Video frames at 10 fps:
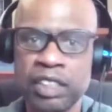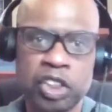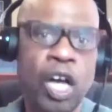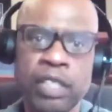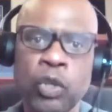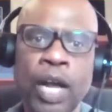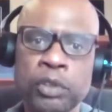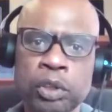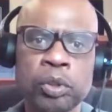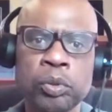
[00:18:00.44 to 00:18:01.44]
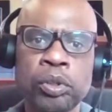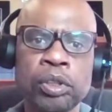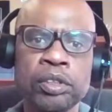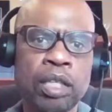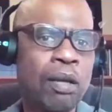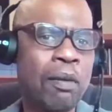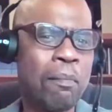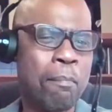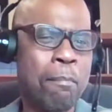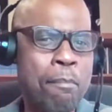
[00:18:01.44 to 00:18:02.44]
taught in graduate schools.
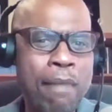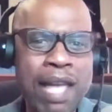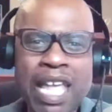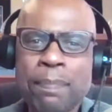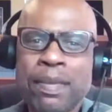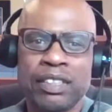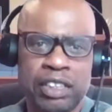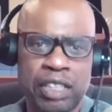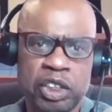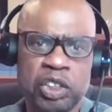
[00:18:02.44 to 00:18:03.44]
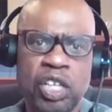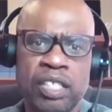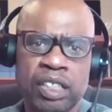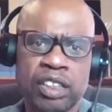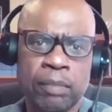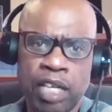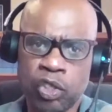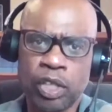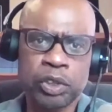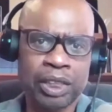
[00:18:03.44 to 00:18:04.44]
Maybe it's touched on in some
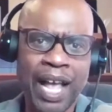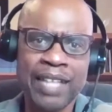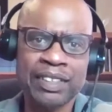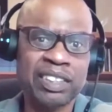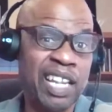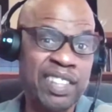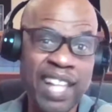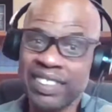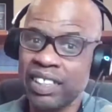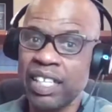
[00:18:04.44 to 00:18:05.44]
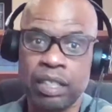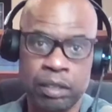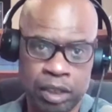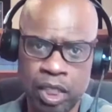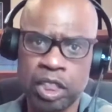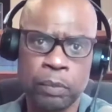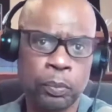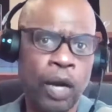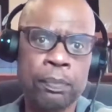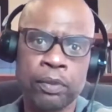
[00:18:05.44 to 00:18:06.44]
undergraduate classes, and that's it, CRT
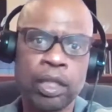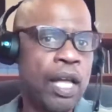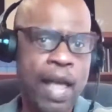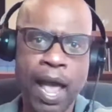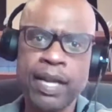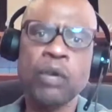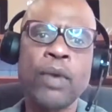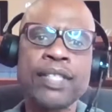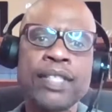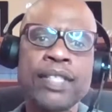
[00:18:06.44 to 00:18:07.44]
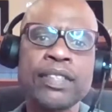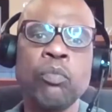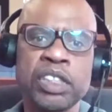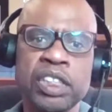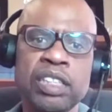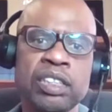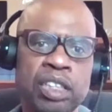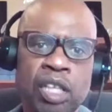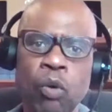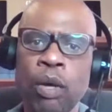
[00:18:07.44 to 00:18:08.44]
proper. Anti-racism, which is,
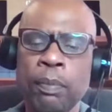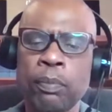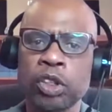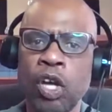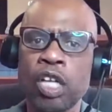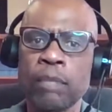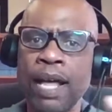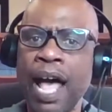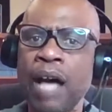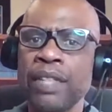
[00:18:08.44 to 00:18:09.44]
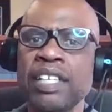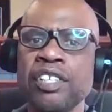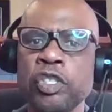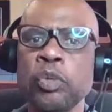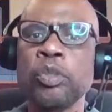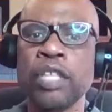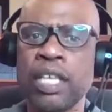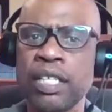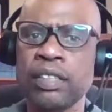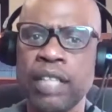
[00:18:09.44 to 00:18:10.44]
what people are talking about, how they do
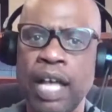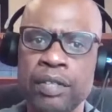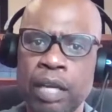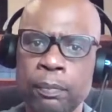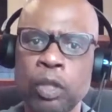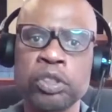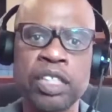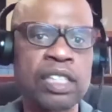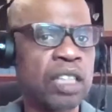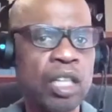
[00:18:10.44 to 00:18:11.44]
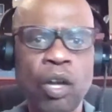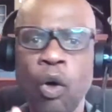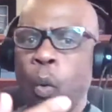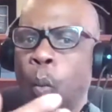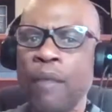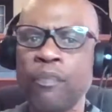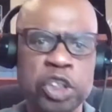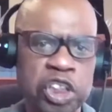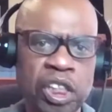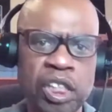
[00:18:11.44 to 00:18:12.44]
things, how they approach things, white
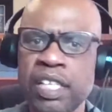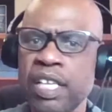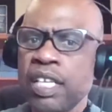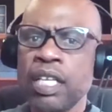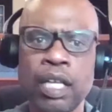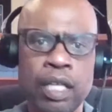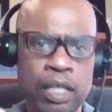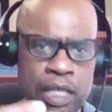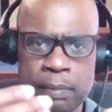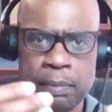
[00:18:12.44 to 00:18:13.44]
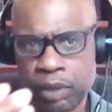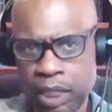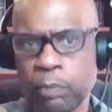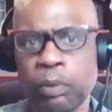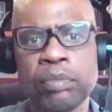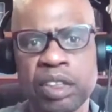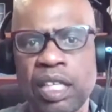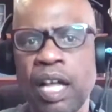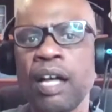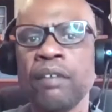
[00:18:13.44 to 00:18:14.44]
fragility, Ibram Kimbram
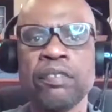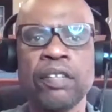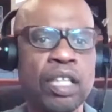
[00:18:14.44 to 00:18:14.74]
stuff,